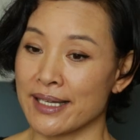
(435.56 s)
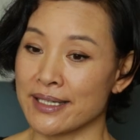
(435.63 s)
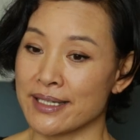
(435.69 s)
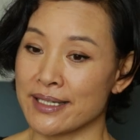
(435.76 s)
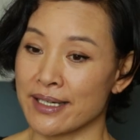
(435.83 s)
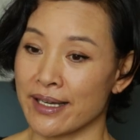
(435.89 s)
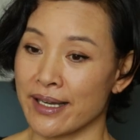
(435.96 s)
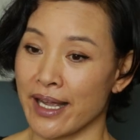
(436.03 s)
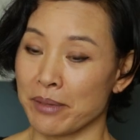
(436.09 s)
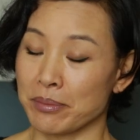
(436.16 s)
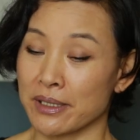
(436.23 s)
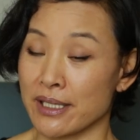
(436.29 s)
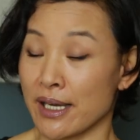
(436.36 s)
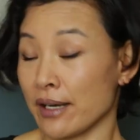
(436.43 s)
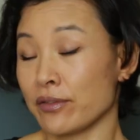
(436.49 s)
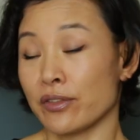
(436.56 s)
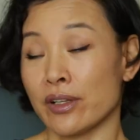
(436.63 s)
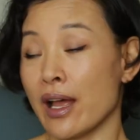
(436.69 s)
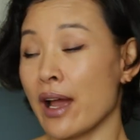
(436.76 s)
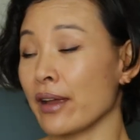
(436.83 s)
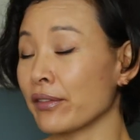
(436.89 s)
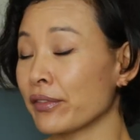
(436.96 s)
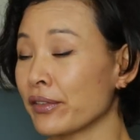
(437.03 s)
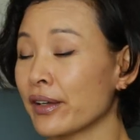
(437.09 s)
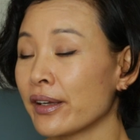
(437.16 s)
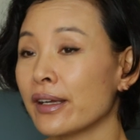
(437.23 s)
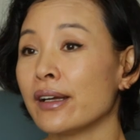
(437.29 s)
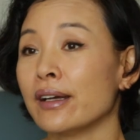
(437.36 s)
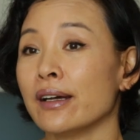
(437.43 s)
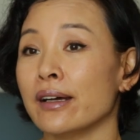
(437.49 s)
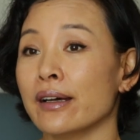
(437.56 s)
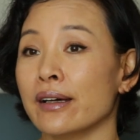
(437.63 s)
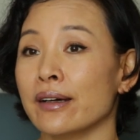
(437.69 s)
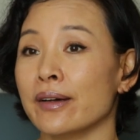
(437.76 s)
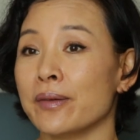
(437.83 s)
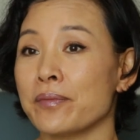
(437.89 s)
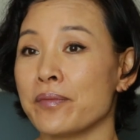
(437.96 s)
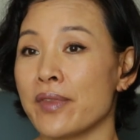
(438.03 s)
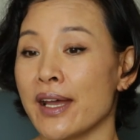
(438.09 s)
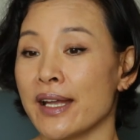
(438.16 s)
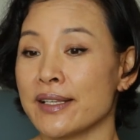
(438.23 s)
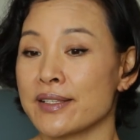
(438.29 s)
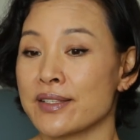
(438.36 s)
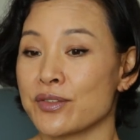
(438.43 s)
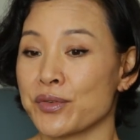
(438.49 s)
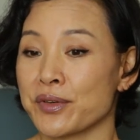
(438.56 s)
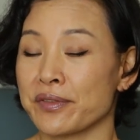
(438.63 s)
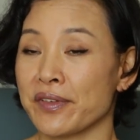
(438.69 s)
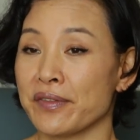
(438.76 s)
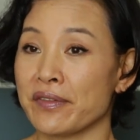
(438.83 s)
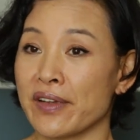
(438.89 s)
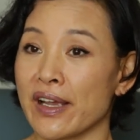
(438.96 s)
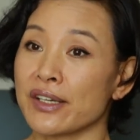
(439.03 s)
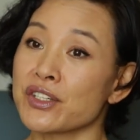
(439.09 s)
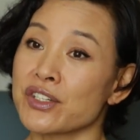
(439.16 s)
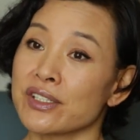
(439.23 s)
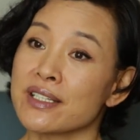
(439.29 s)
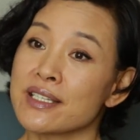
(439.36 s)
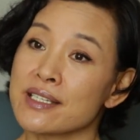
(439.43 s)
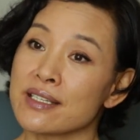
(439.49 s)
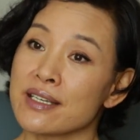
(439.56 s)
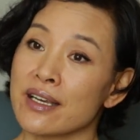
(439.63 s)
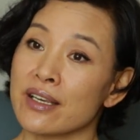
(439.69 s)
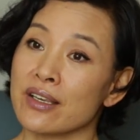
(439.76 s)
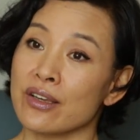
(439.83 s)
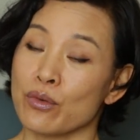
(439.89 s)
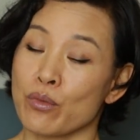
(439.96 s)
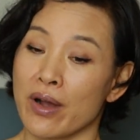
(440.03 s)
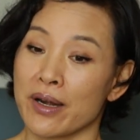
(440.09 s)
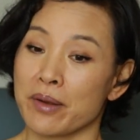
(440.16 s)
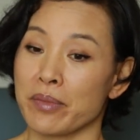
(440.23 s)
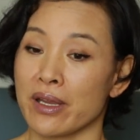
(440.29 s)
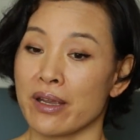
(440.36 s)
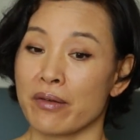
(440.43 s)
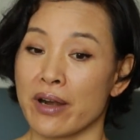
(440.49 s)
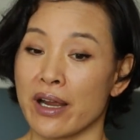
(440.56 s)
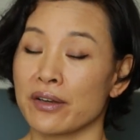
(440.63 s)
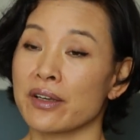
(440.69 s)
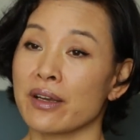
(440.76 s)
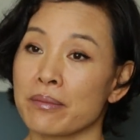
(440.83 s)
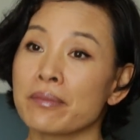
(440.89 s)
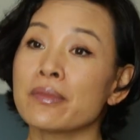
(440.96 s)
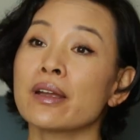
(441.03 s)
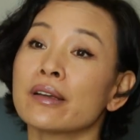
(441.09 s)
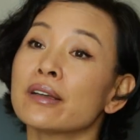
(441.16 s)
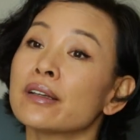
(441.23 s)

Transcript: and uh, appetite for life um, that's sort of infectious and you want to be around him.